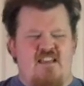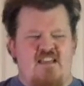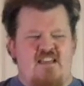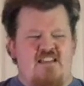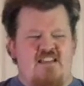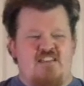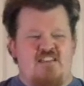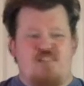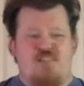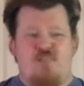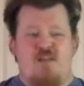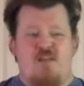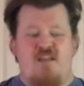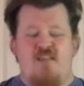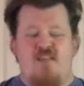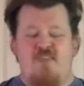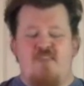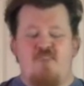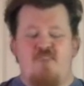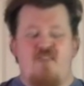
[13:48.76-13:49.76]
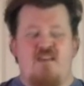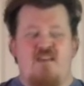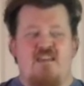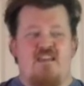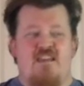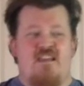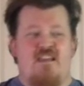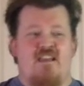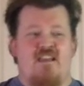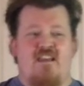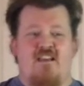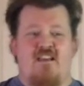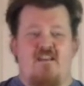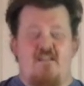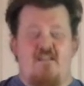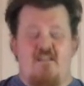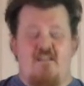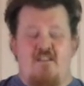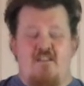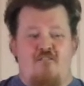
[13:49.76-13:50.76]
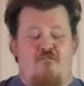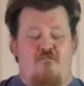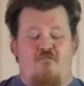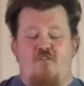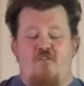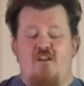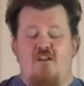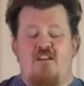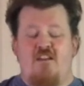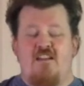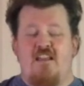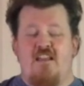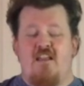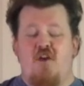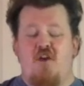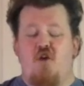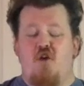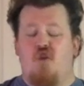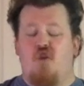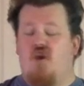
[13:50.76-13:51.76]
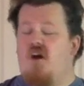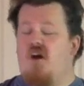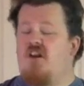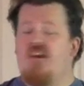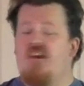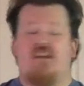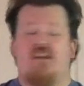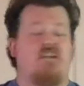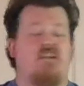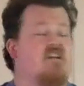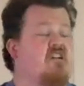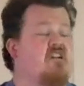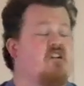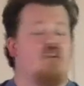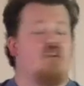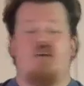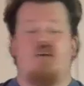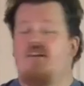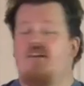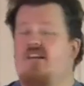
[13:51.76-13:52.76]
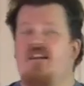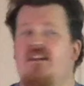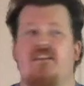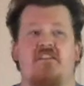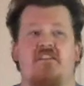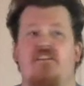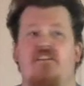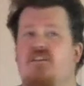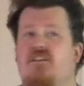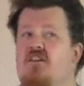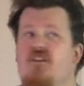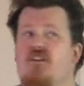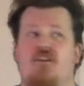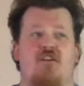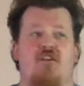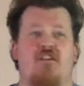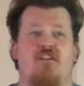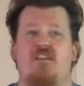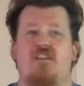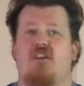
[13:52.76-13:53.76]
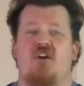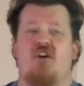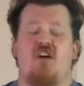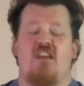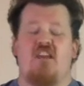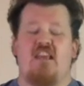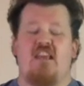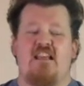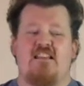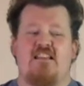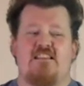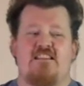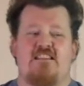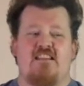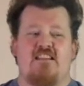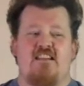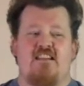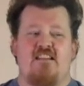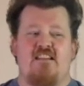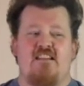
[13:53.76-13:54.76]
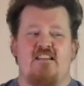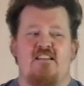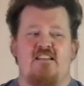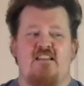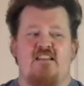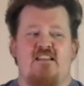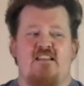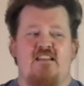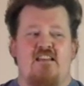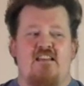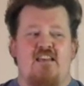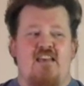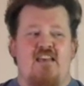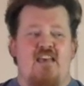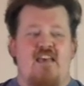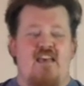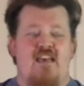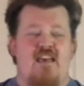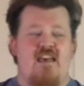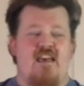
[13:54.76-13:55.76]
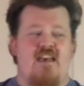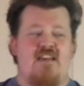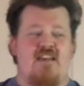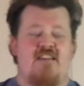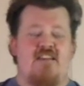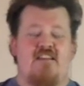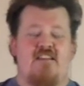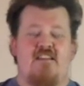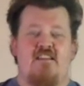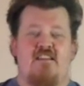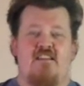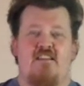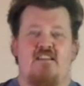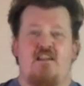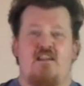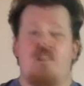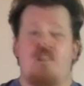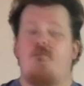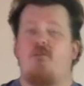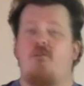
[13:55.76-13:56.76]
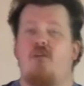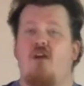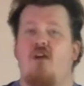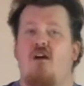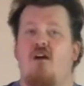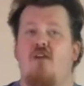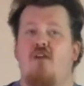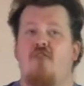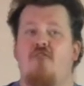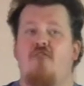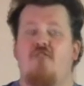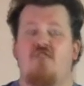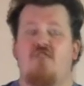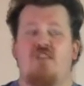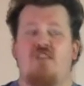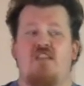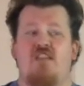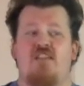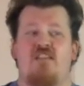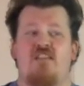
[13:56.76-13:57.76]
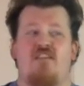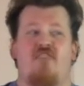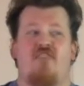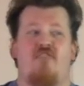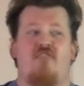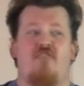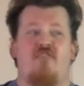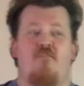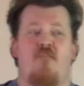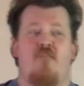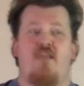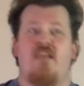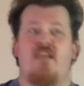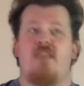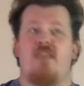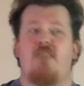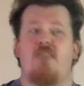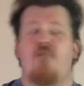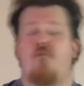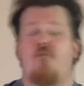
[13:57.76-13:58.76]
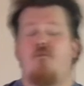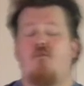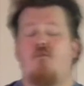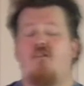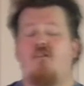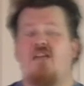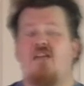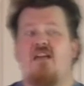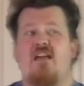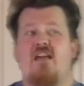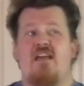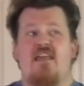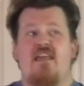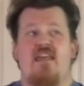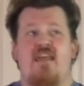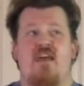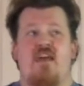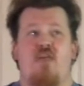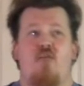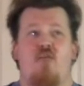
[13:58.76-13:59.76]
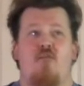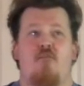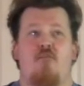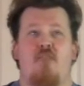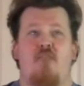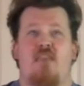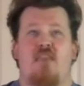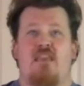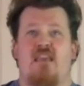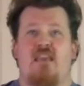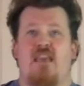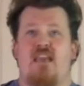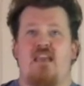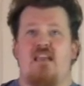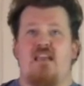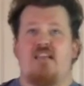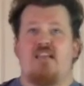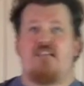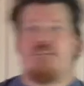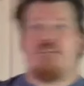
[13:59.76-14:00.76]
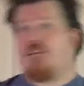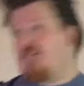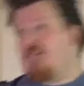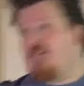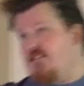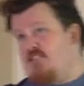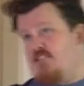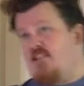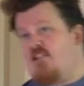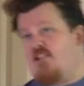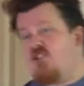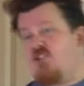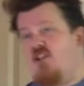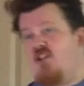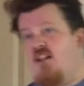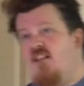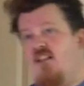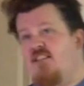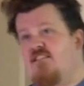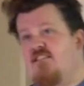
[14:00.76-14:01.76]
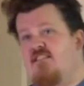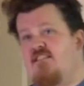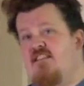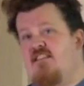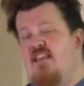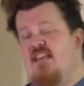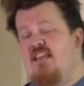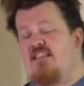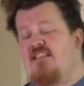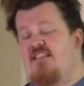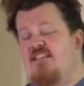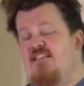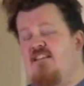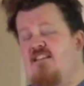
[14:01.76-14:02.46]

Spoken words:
despite my foot and ankle not looking good, it had the number of shades of pink and purple that would make a sunset jealous. It,